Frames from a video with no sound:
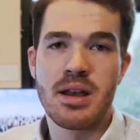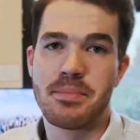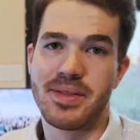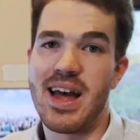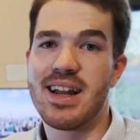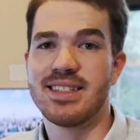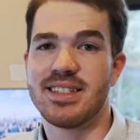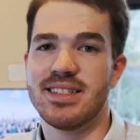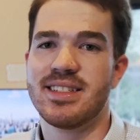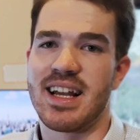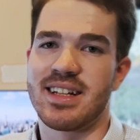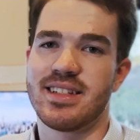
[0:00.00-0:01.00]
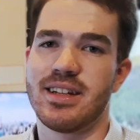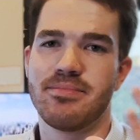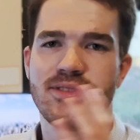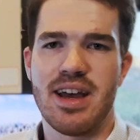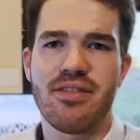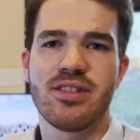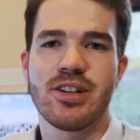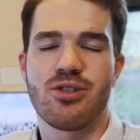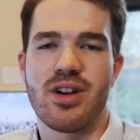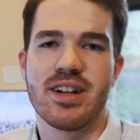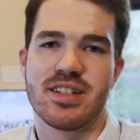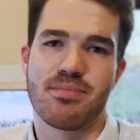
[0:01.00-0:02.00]
But that is the second tip. Definitely
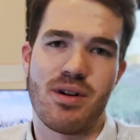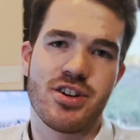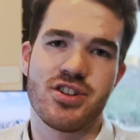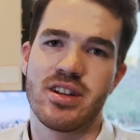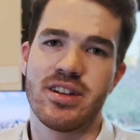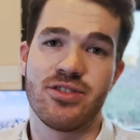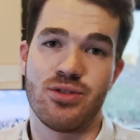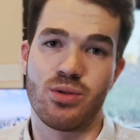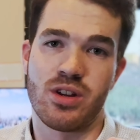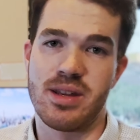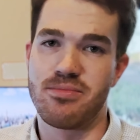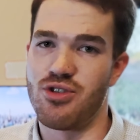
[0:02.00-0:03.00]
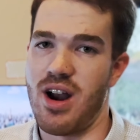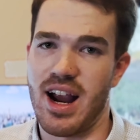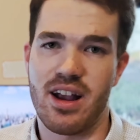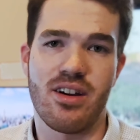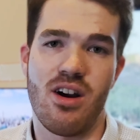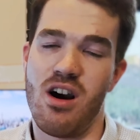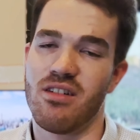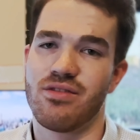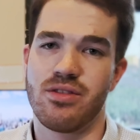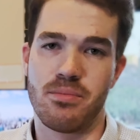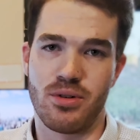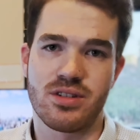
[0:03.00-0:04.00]
create a spreadsheet to keep track of
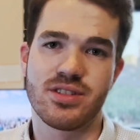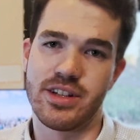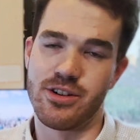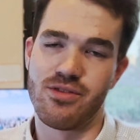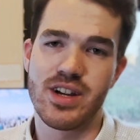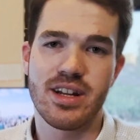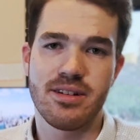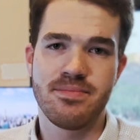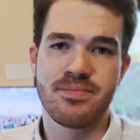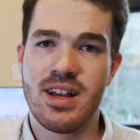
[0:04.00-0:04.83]
the books that you're reading.